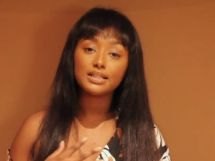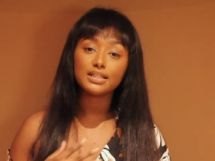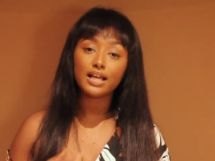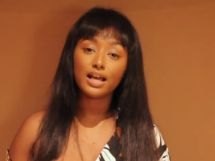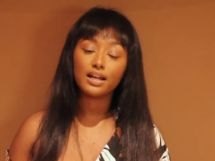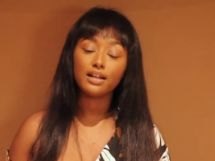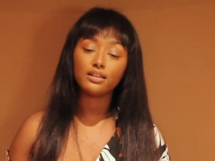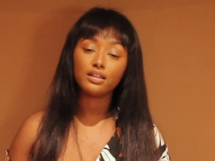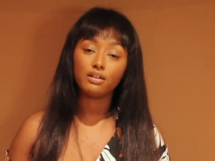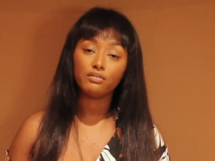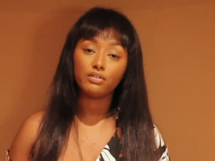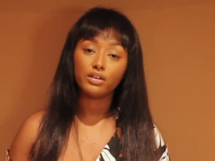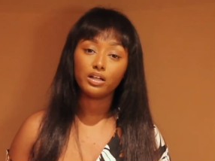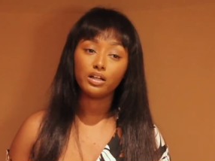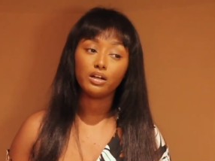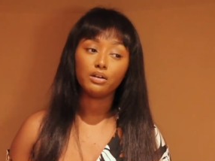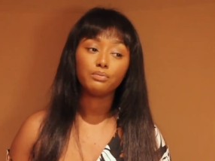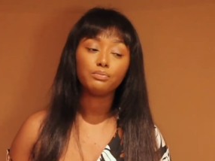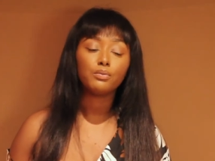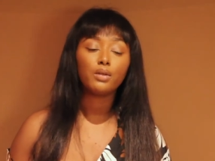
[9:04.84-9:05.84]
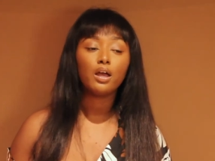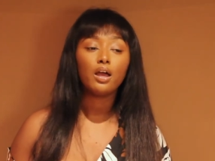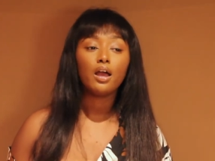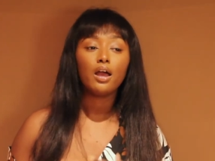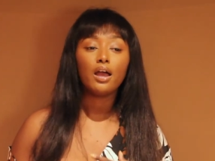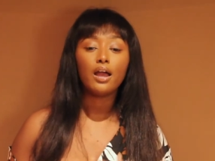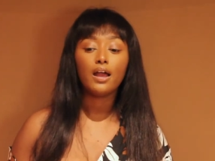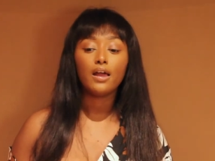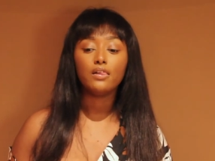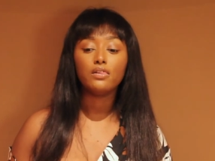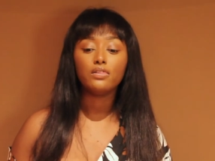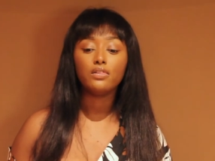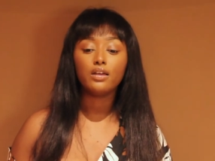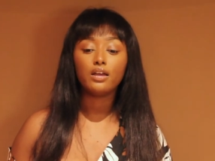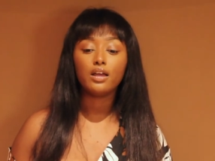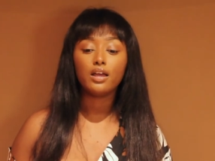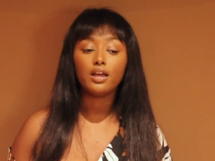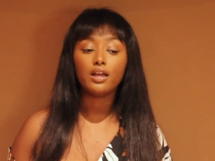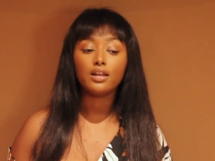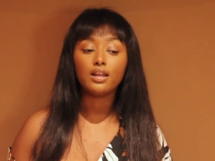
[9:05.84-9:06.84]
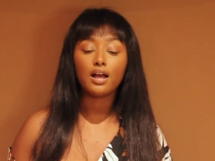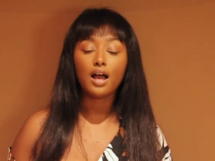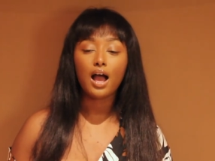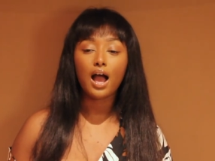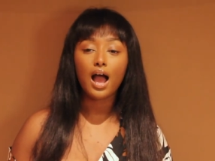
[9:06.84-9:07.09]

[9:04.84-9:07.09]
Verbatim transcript: me to edit their video. And then